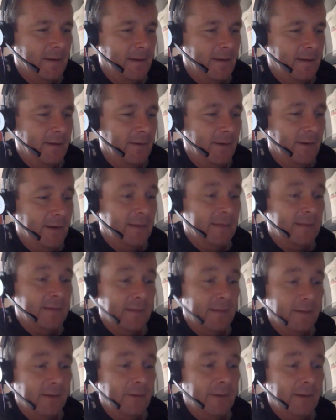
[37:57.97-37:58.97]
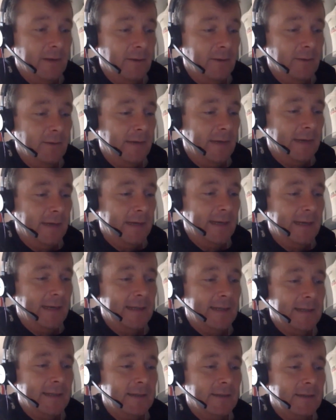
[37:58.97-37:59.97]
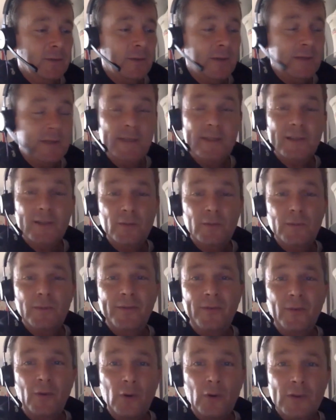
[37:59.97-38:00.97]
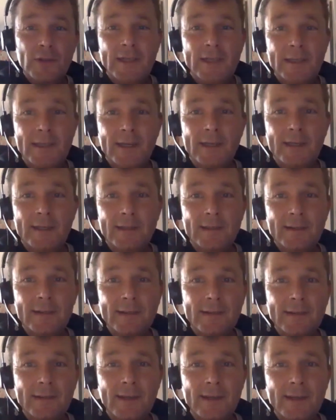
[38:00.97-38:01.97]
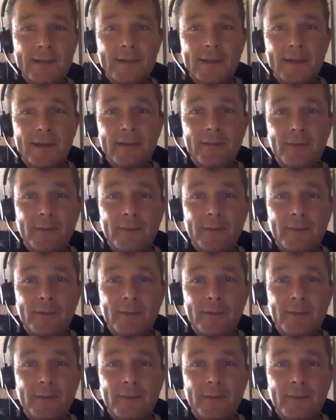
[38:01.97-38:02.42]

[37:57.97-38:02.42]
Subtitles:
Right, there we go. I had it at 22:49 last night from